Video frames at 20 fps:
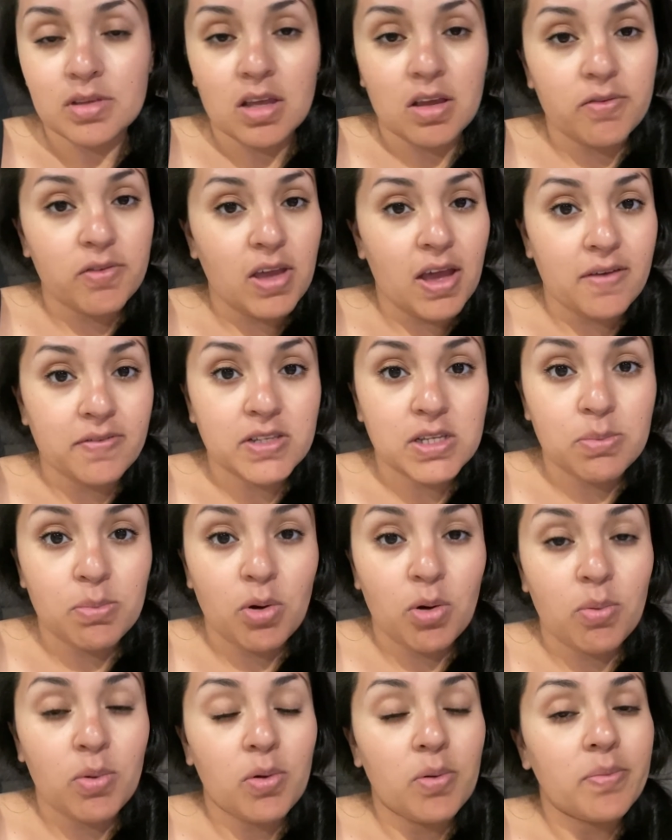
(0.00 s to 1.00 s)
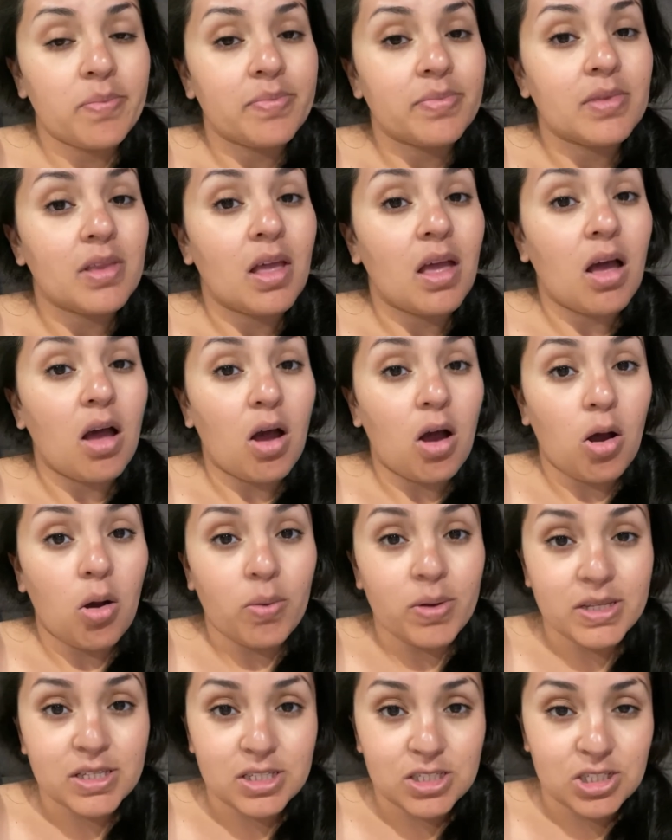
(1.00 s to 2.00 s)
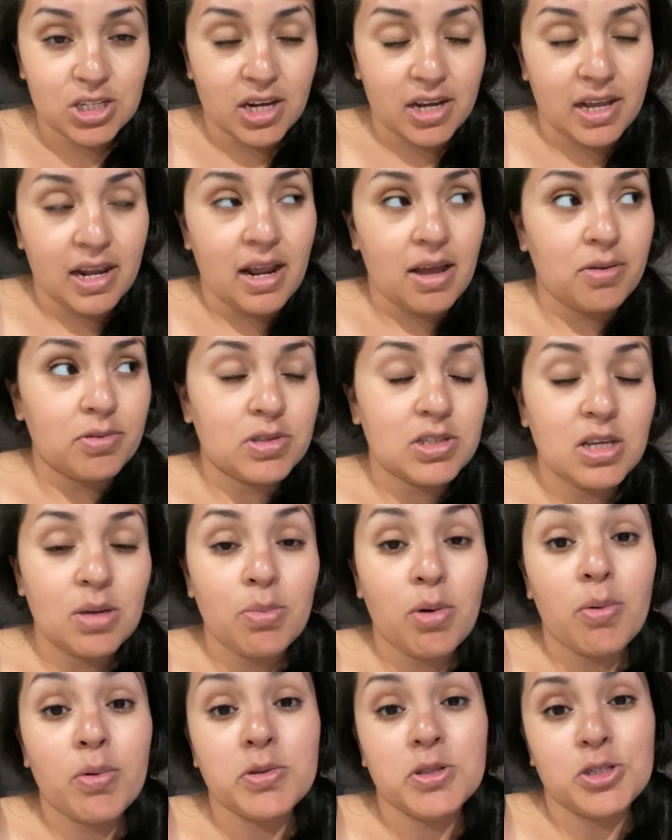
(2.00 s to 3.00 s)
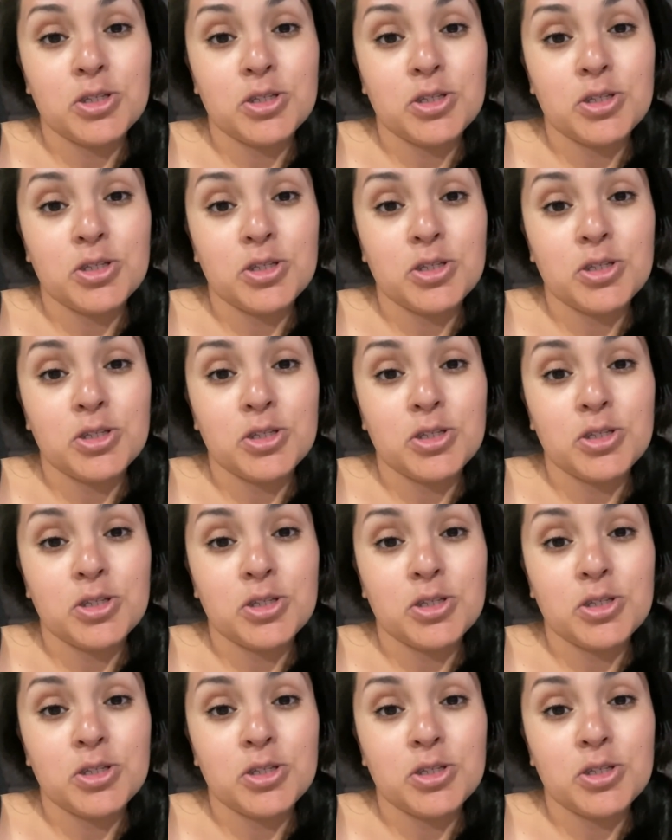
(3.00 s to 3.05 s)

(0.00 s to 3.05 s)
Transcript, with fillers: if you have t-mobile always check it out t-mobile